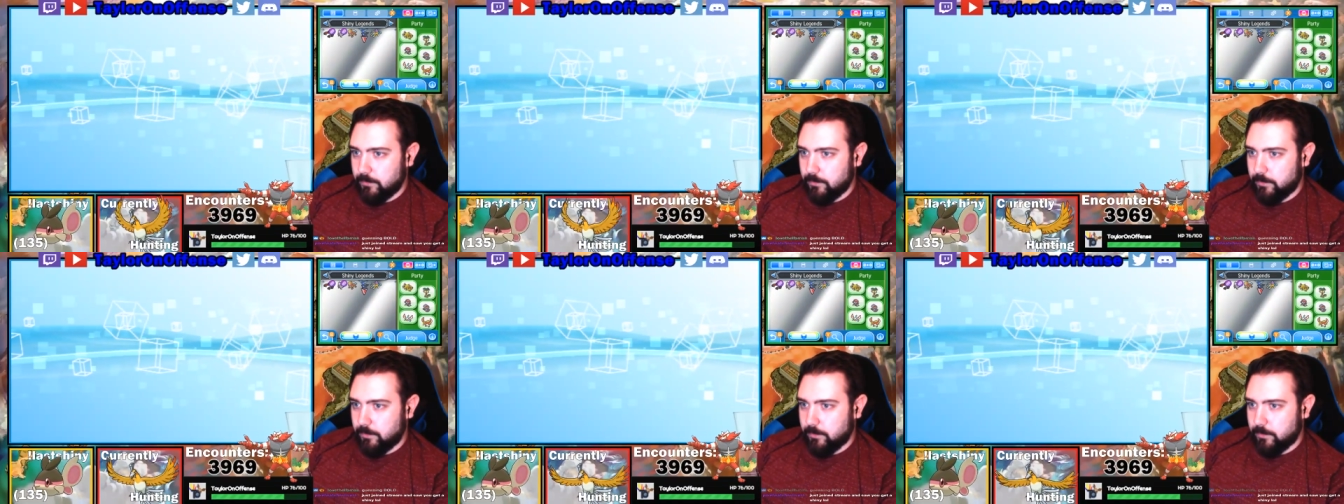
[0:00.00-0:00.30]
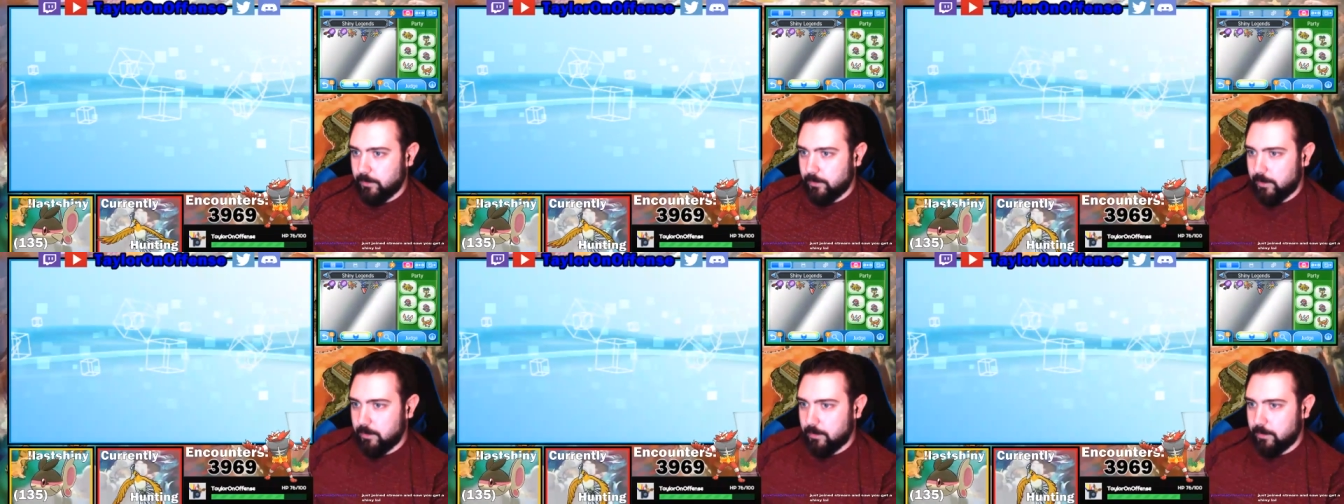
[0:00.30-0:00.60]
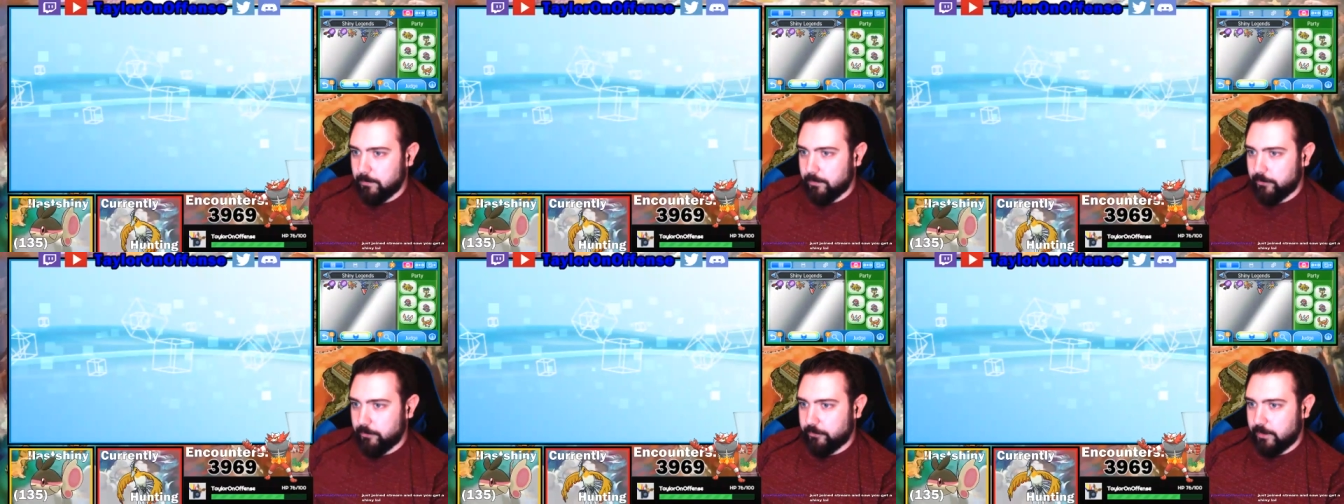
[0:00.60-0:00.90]
Hardy,
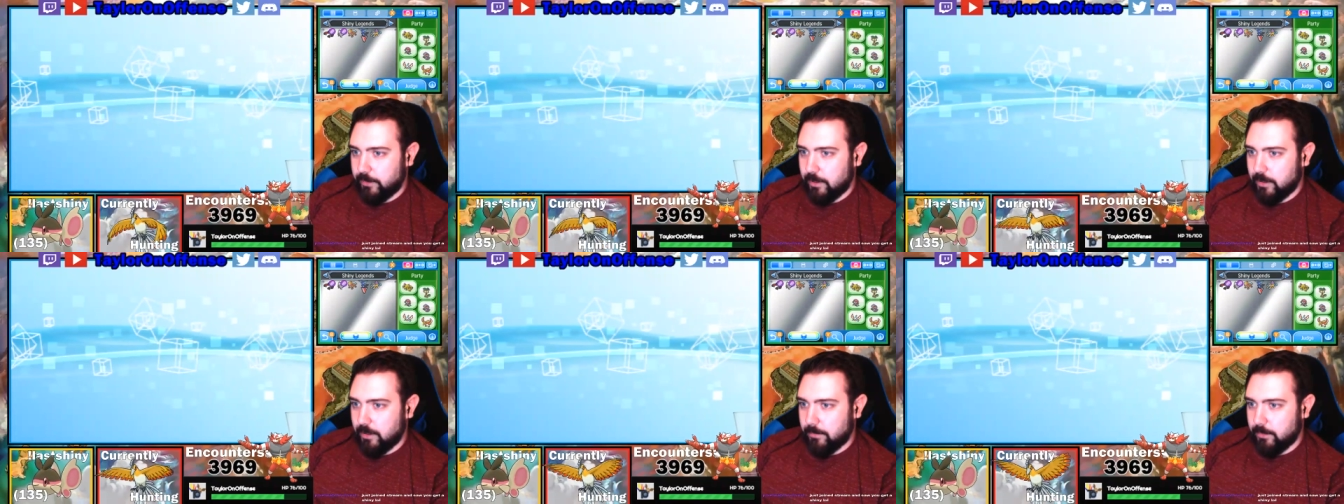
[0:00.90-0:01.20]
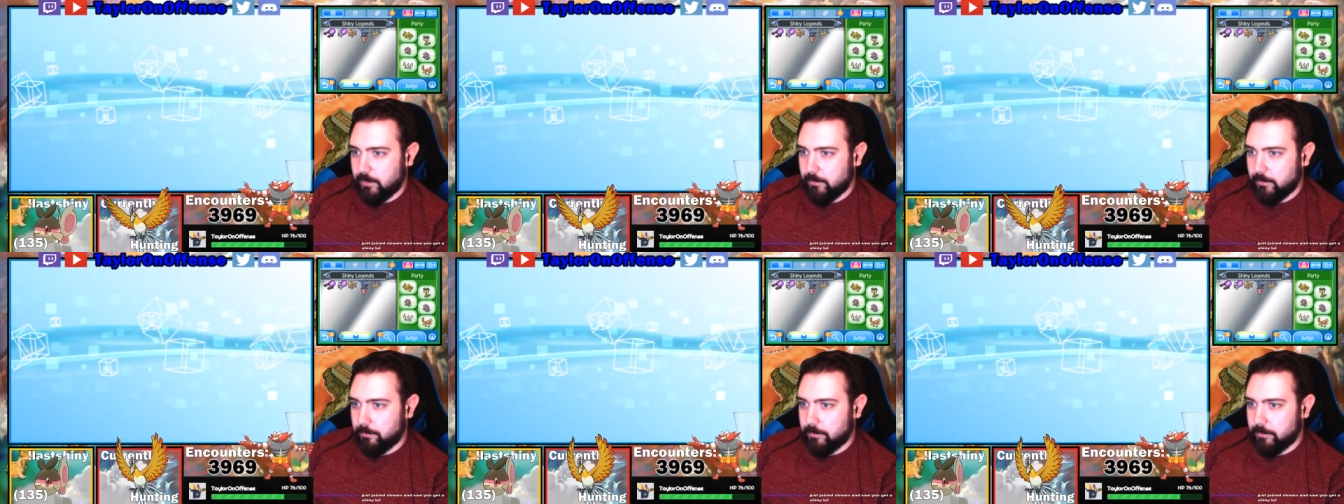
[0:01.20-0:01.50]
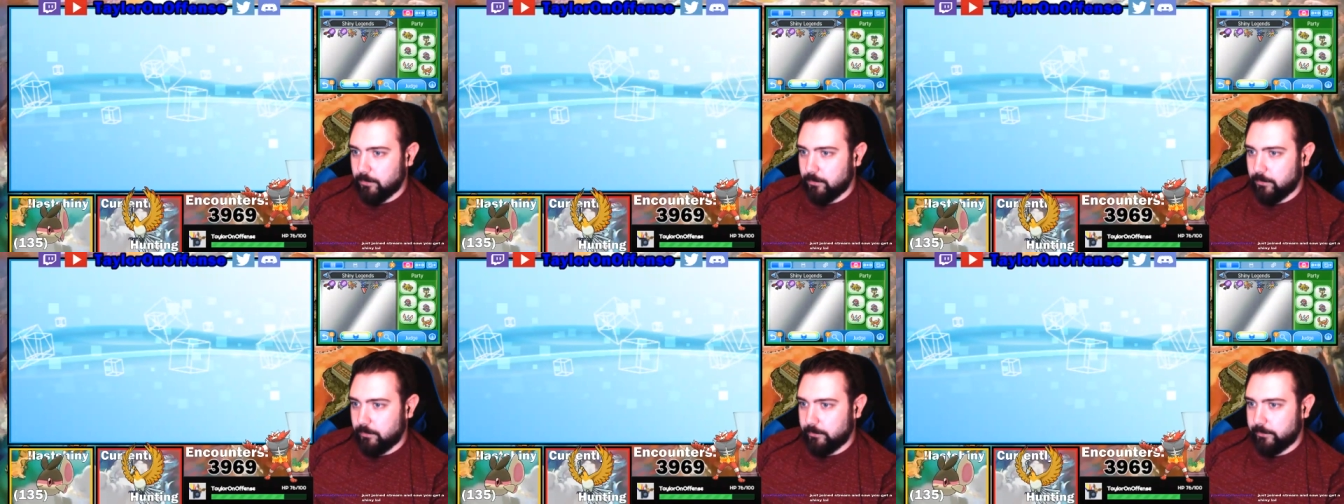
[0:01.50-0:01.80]
Impish, Adamant,
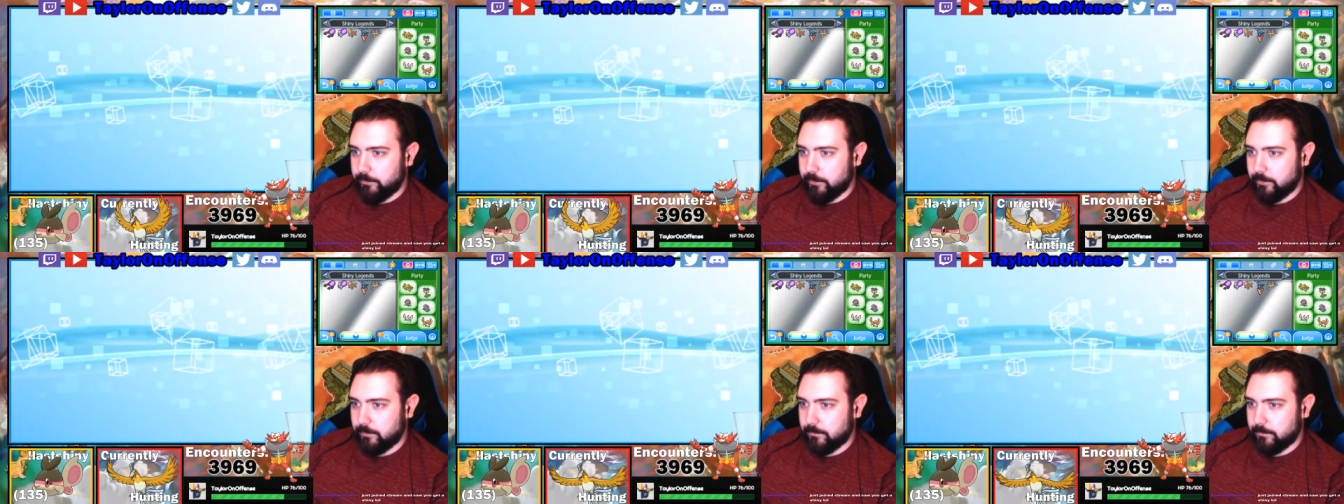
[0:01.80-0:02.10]
Bold.